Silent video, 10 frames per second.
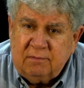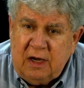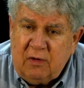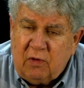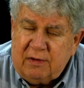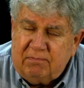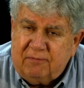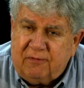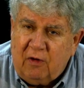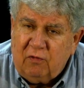Anyway,
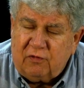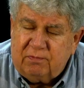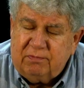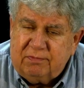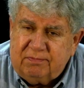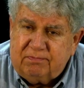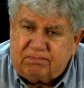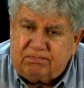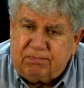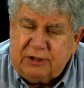folks,
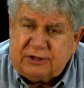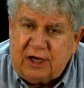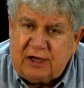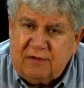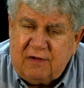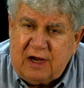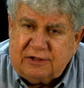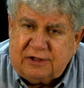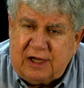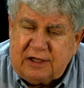please take
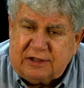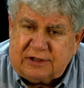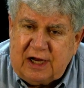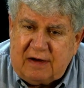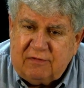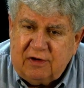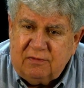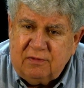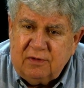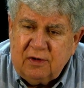advantage of that this
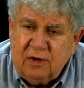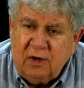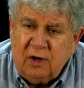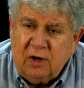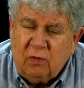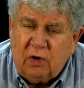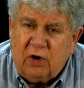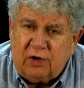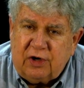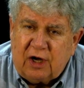afternoon. We're
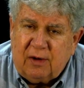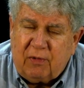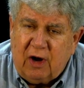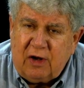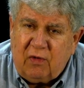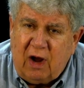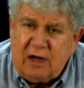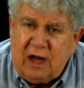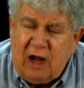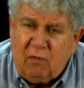going to take a break
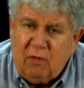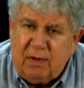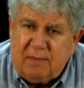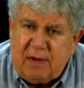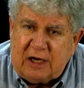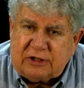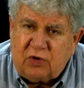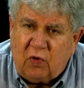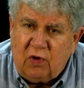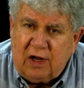right now. We'll be back
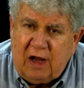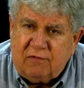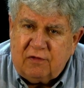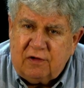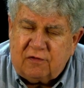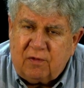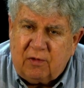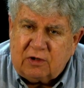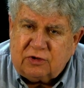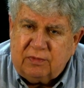shortly after these
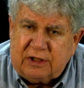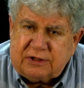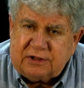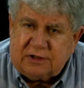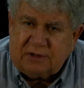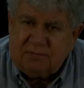commercial messages.